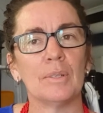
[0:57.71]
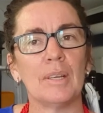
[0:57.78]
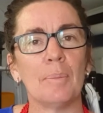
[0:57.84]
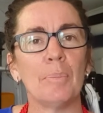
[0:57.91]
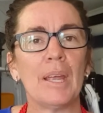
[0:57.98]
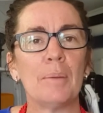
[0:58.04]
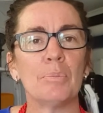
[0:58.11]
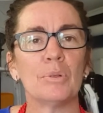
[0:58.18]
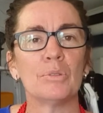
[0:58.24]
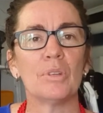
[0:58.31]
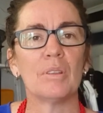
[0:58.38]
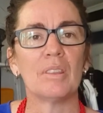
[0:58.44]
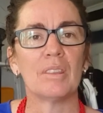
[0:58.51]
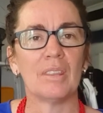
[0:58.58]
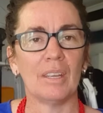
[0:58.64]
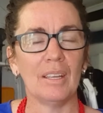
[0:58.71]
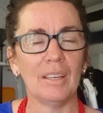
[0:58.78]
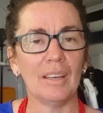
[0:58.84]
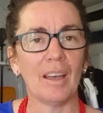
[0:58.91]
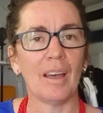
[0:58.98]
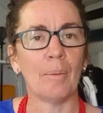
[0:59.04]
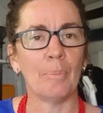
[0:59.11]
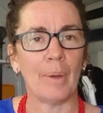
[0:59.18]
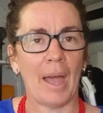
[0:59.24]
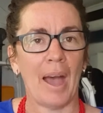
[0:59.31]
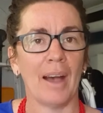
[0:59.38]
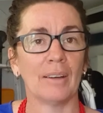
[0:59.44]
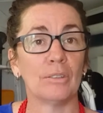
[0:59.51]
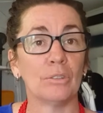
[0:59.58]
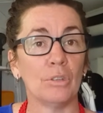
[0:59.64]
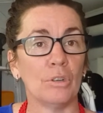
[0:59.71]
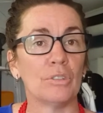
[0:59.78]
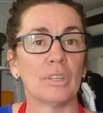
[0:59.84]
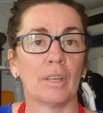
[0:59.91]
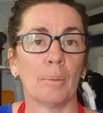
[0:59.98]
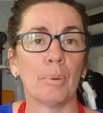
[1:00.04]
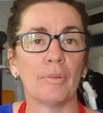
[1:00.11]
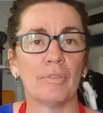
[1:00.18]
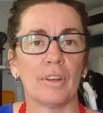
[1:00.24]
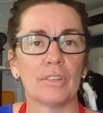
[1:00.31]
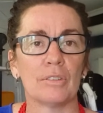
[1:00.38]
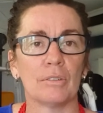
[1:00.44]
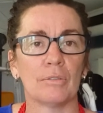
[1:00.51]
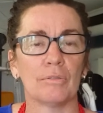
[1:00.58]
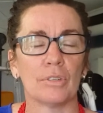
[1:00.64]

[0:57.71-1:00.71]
get people to think about using a professional